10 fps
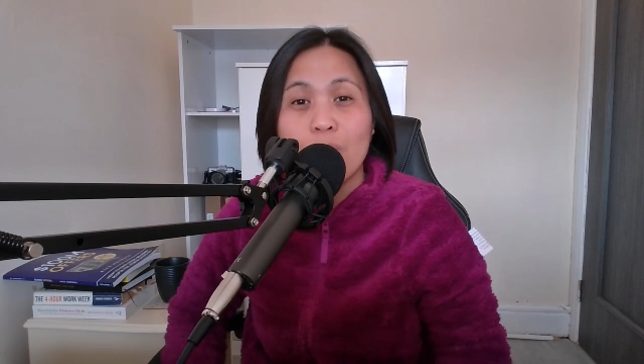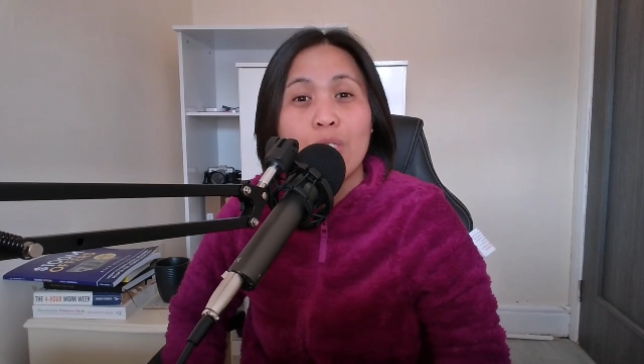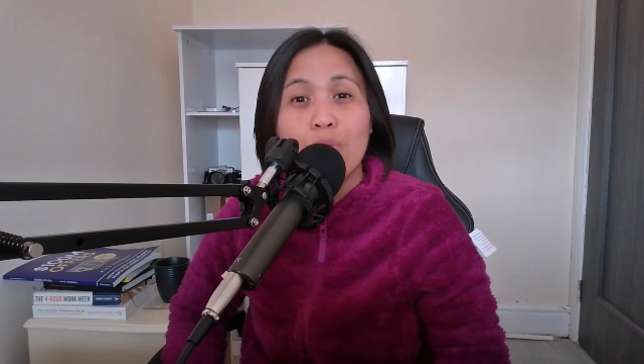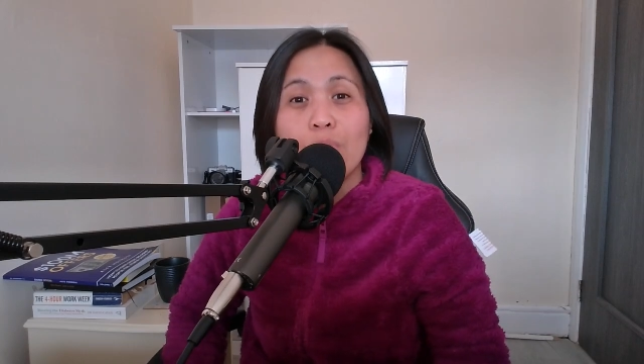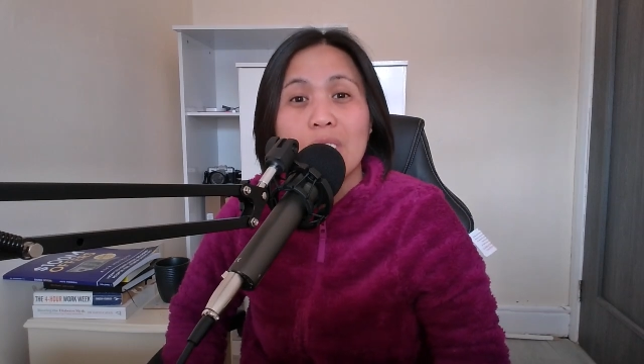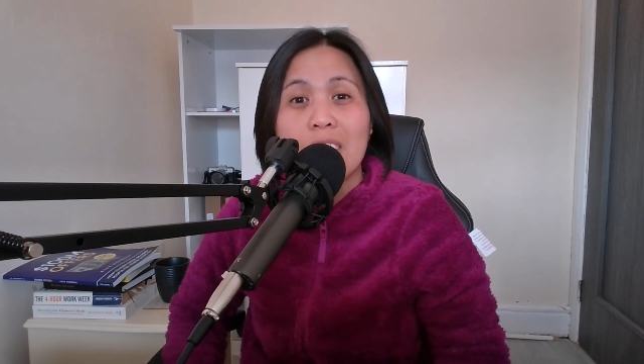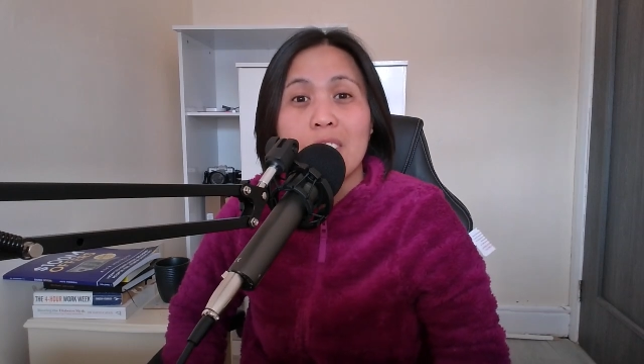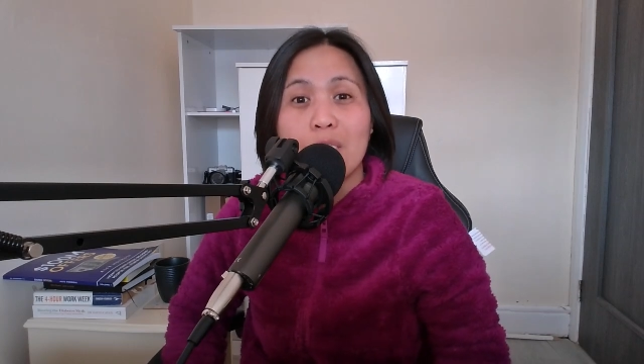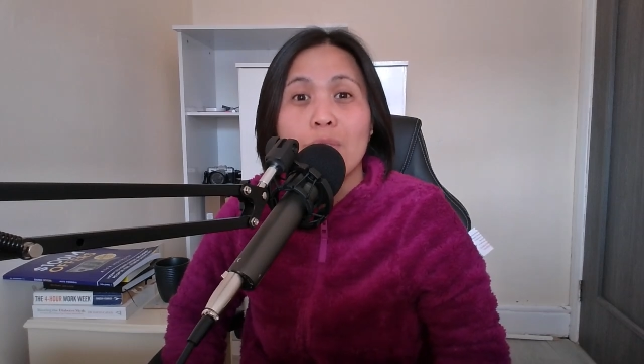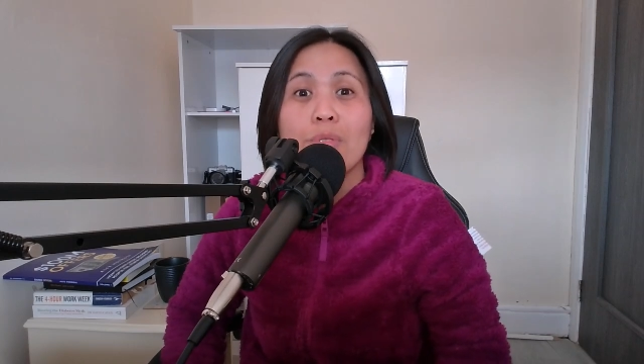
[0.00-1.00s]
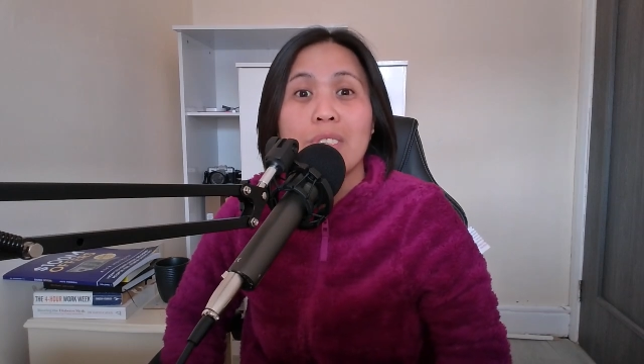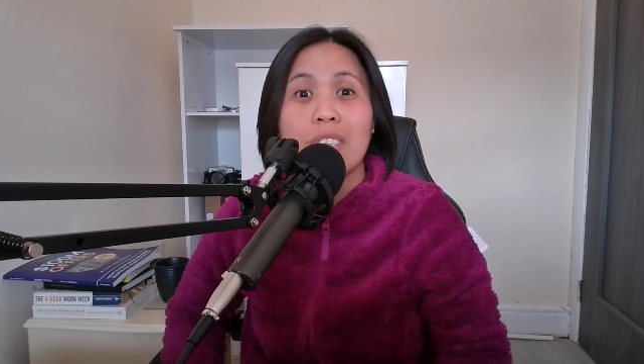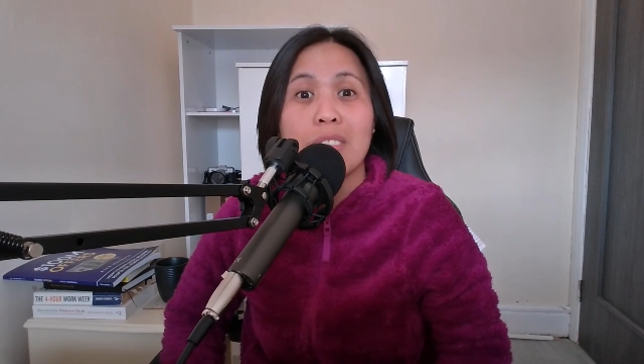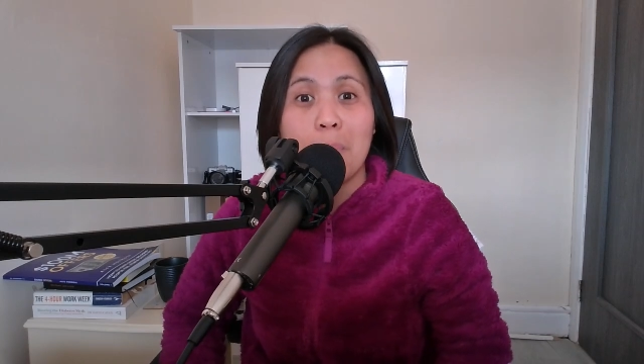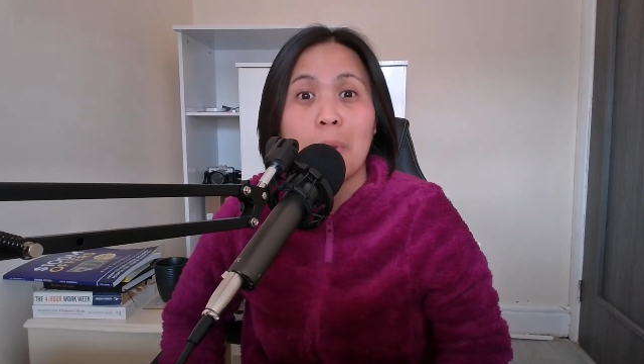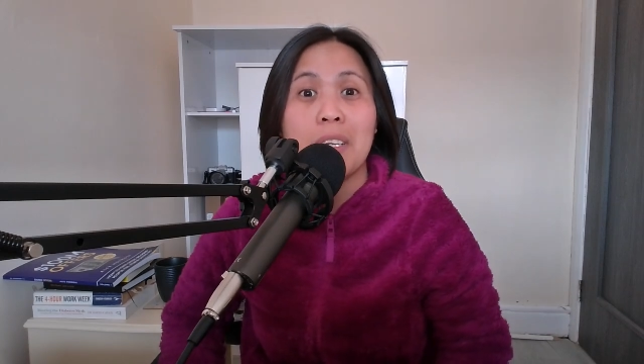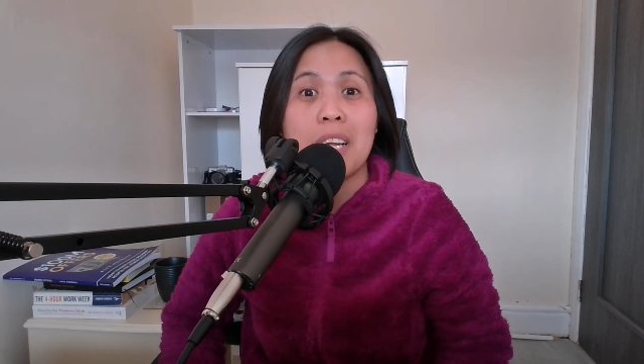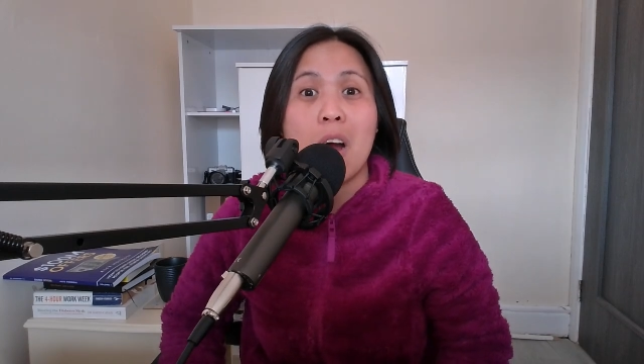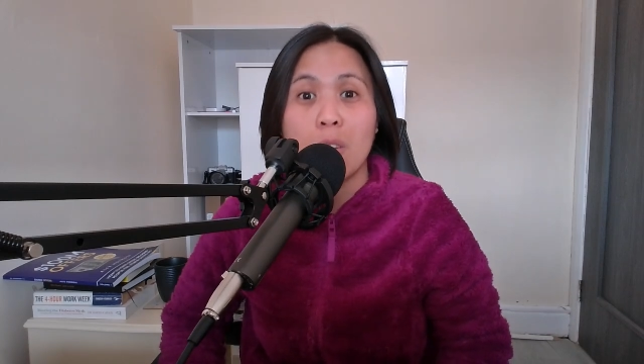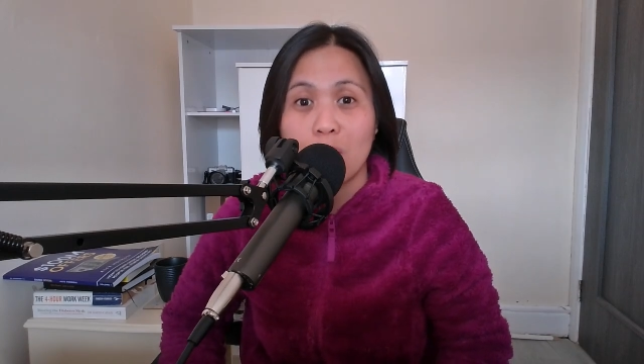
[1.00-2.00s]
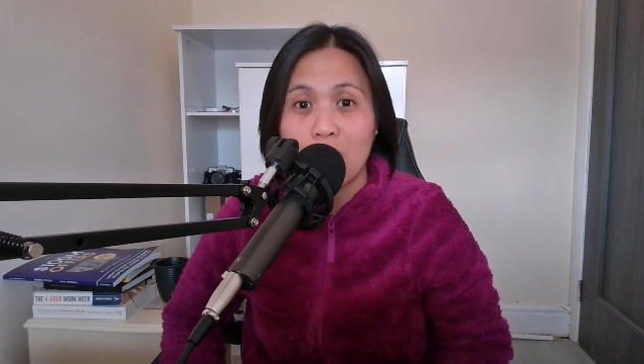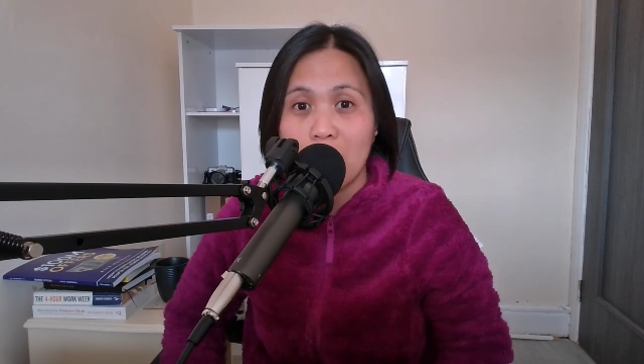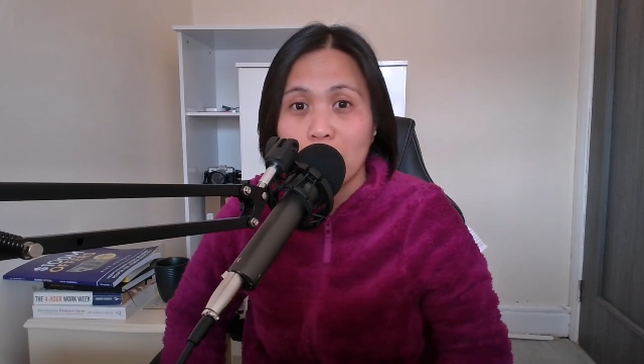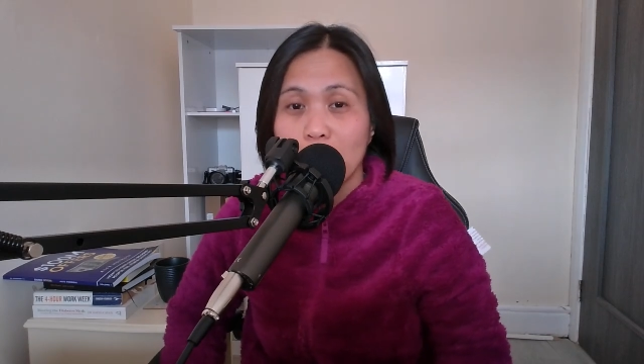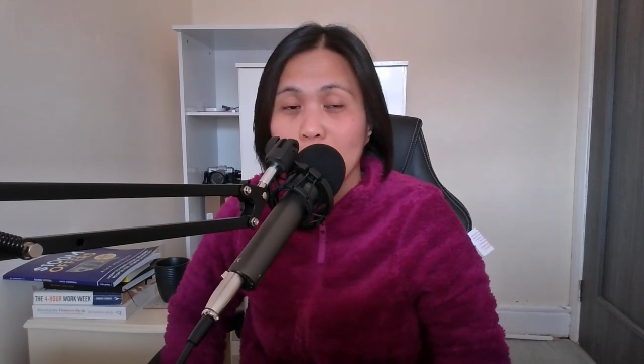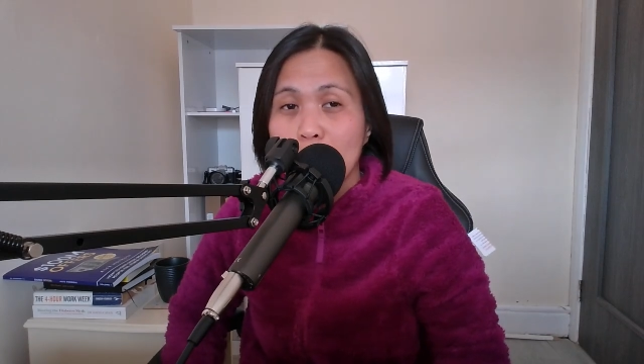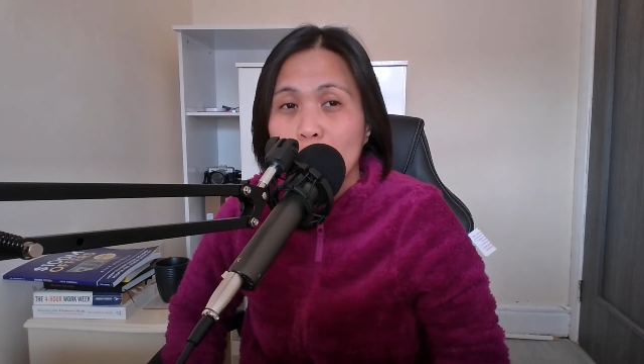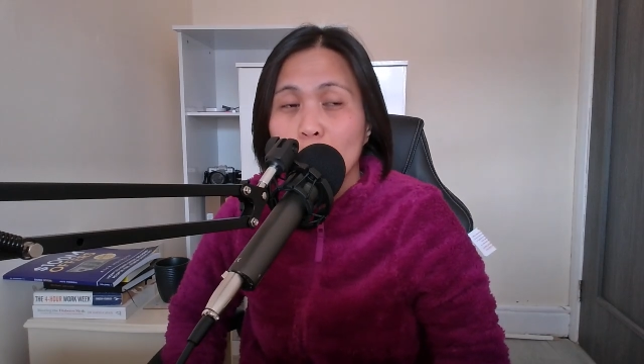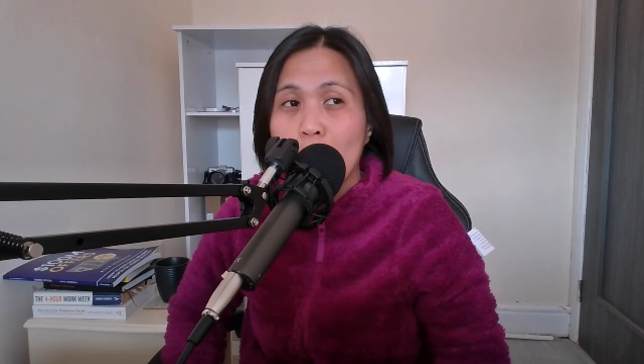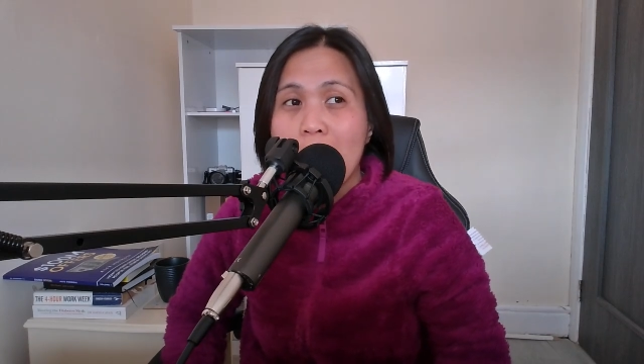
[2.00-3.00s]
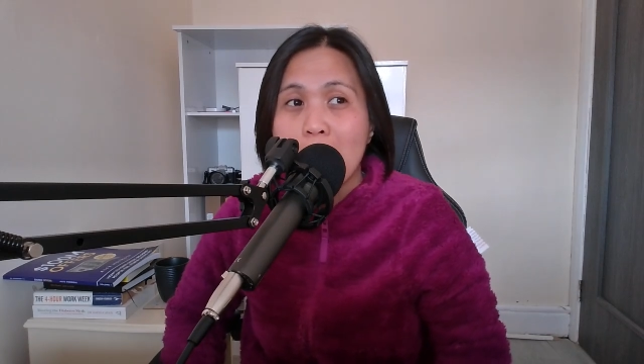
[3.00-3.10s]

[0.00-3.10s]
we do need to discipline ourselves to